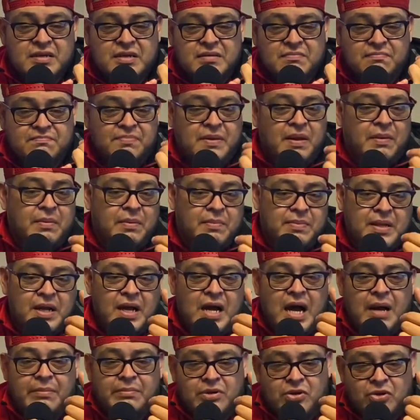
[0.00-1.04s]
blah, blah, blah,
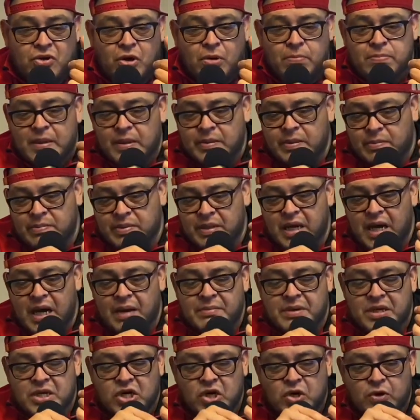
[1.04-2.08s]
I'm a GOAT, blah, blah, blah, I'm
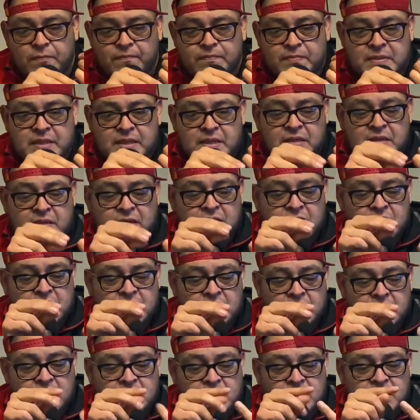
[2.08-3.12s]
a GOAT.
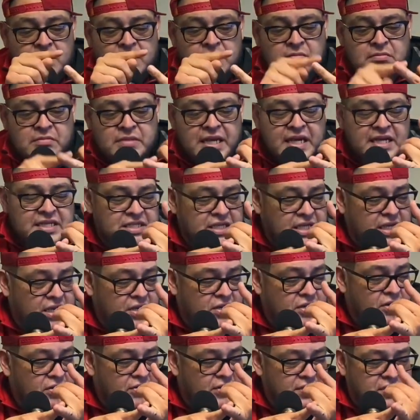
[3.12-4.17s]
Next thing you
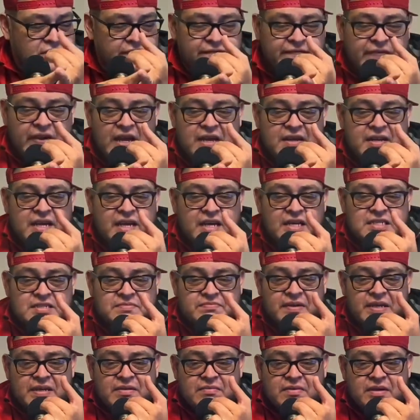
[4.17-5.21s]
know, there's a fight
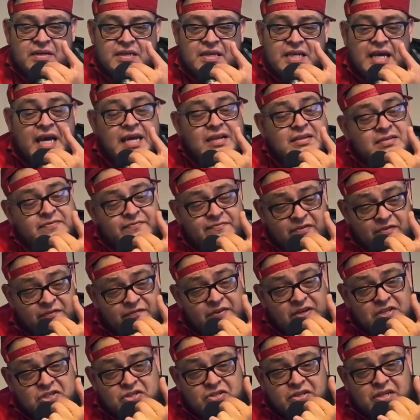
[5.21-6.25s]
announcement, not
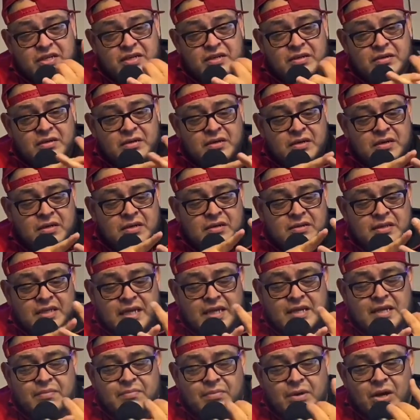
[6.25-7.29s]
officially, that
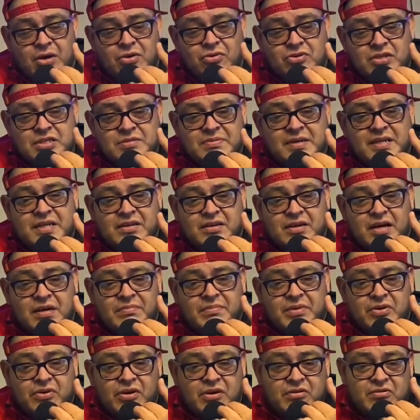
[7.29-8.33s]
Kamaru Usman and Conor
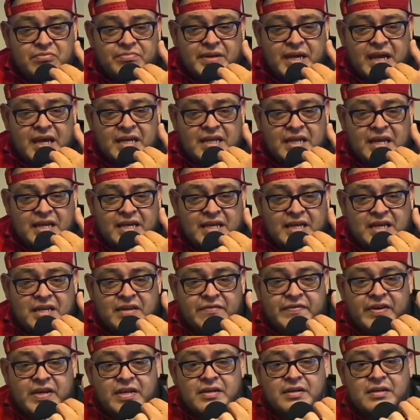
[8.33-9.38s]
McGregor will be headlining an
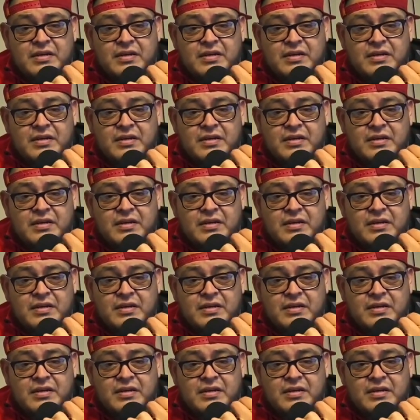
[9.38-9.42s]
event.